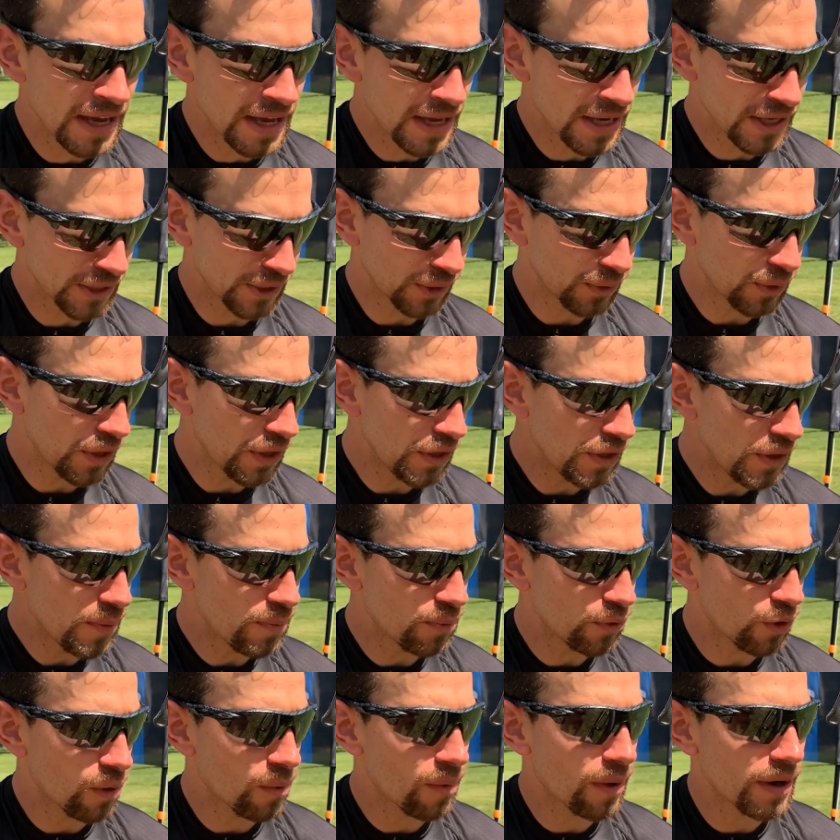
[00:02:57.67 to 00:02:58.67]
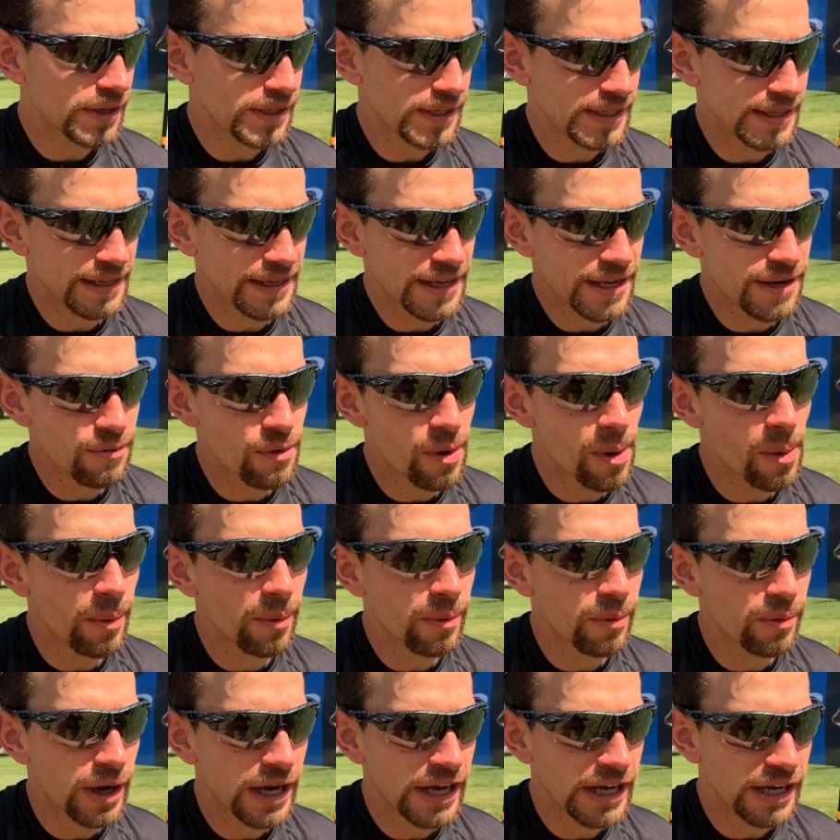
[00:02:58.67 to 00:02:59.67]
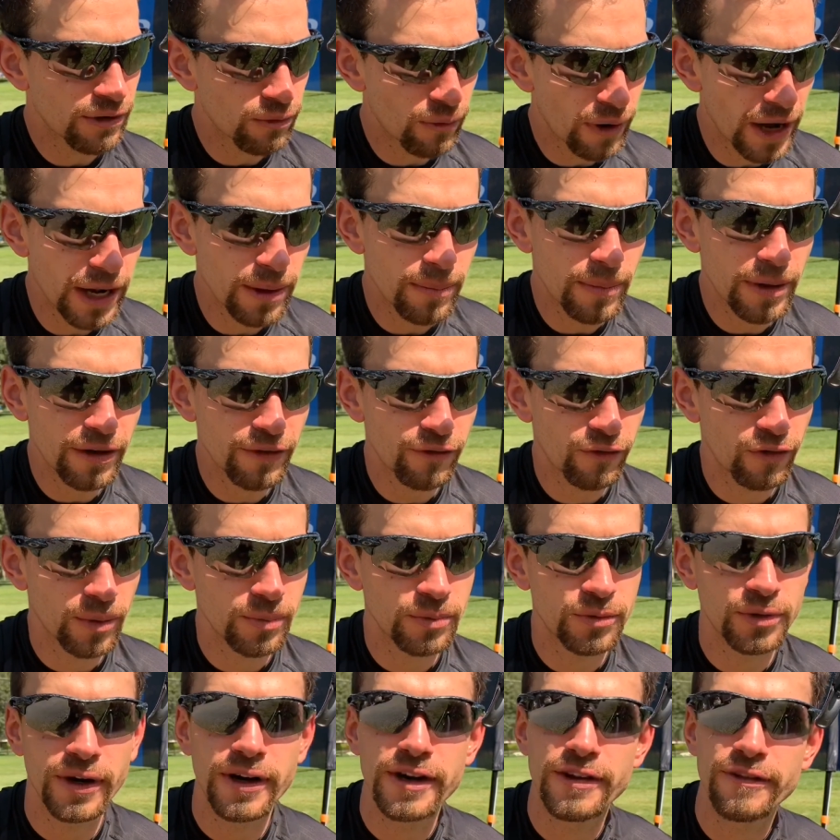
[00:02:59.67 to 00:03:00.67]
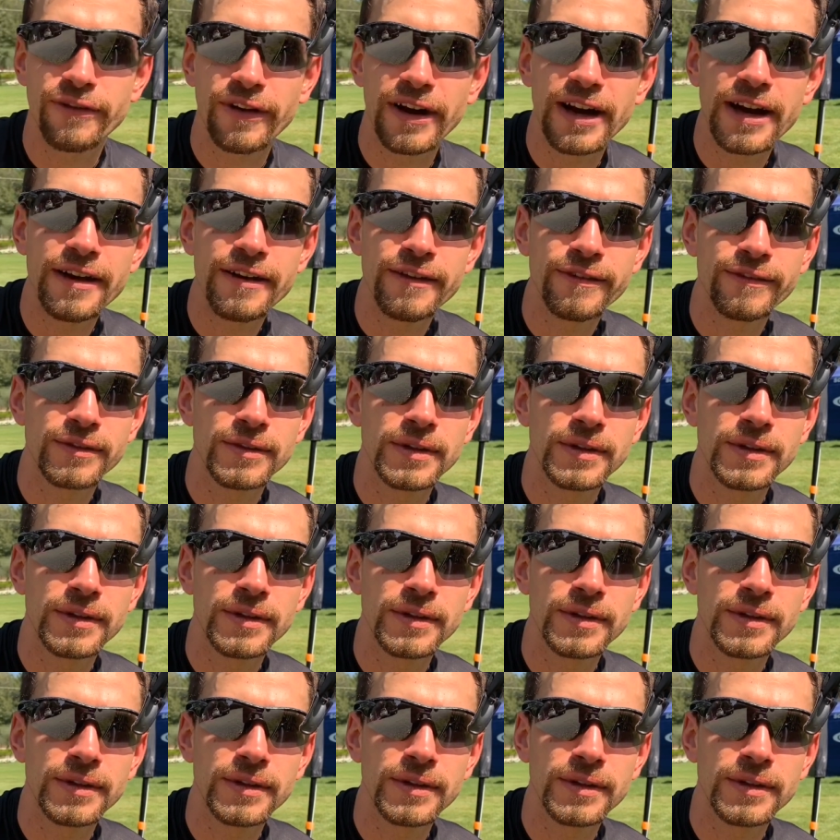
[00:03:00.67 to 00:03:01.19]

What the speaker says: So the new Pro One TLE will be available from 25